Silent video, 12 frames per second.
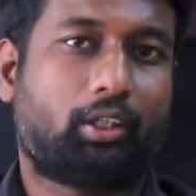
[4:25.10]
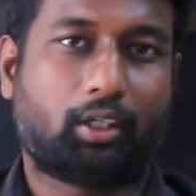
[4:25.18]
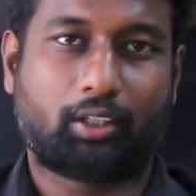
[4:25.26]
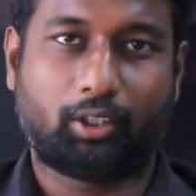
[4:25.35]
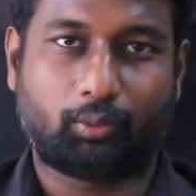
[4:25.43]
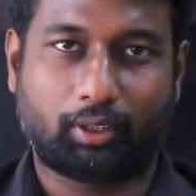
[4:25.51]
turn
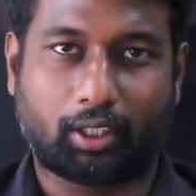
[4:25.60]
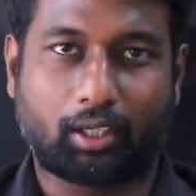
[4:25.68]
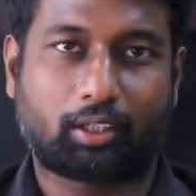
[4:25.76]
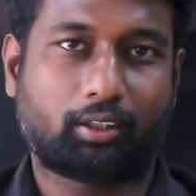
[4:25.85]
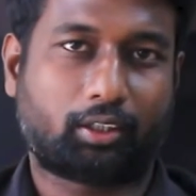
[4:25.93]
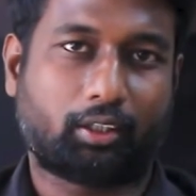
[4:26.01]
into a
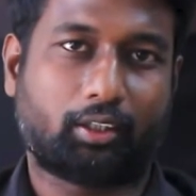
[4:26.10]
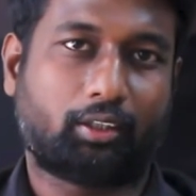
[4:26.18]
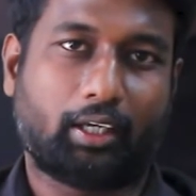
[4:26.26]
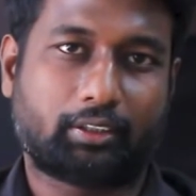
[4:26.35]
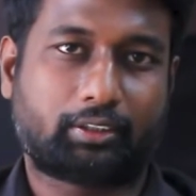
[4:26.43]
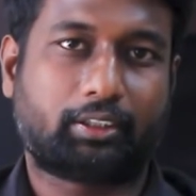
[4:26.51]
darker color
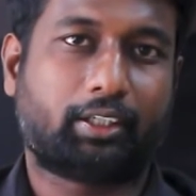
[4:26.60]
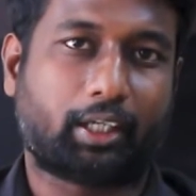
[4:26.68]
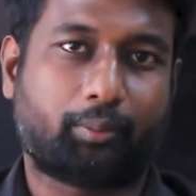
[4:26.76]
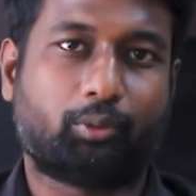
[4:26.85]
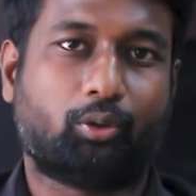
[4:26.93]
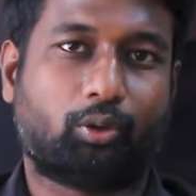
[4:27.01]
as the
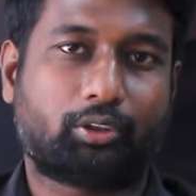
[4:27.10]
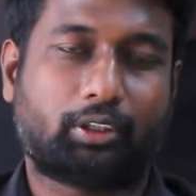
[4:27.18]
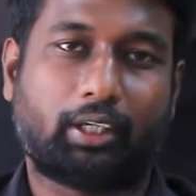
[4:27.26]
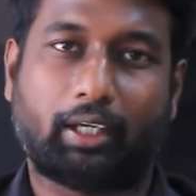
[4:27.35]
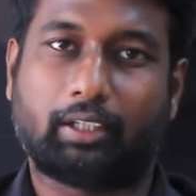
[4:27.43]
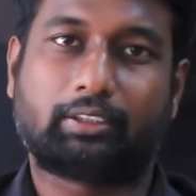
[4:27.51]
time goes,
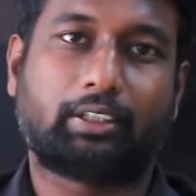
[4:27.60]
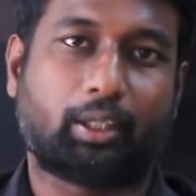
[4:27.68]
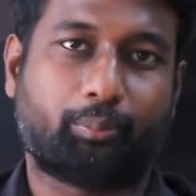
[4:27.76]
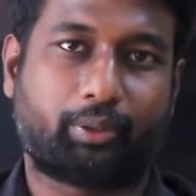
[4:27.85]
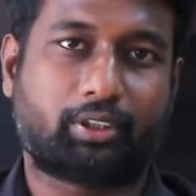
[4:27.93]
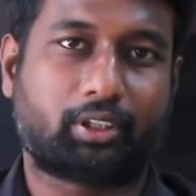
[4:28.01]
as the
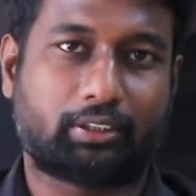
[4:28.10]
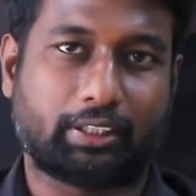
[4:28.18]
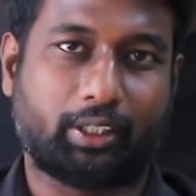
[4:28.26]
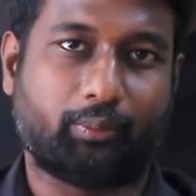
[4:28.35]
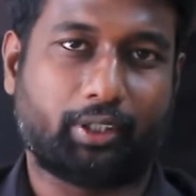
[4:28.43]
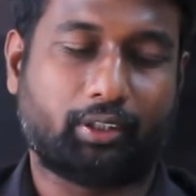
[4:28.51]
temperature is
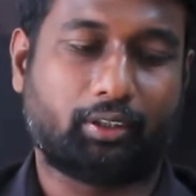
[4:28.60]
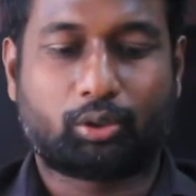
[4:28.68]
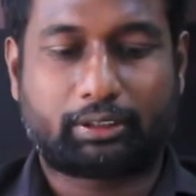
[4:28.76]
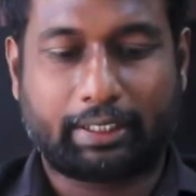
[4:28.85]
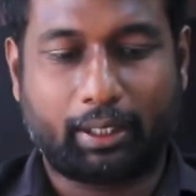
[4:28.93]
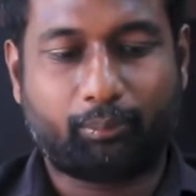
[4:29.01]
elevated. So
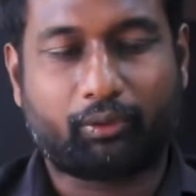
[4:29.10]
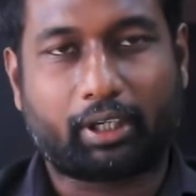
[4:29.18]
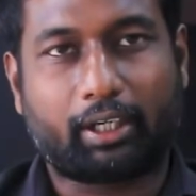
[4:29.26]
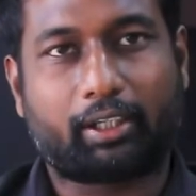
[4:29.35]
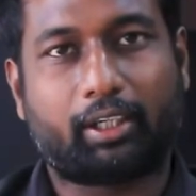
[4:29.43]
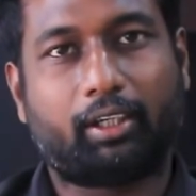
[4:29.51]
same
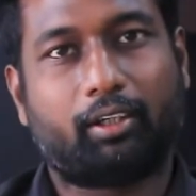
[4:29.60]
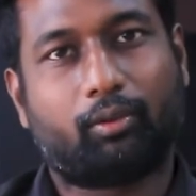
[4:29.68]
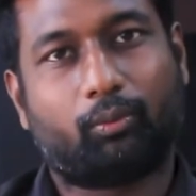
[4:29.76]
variety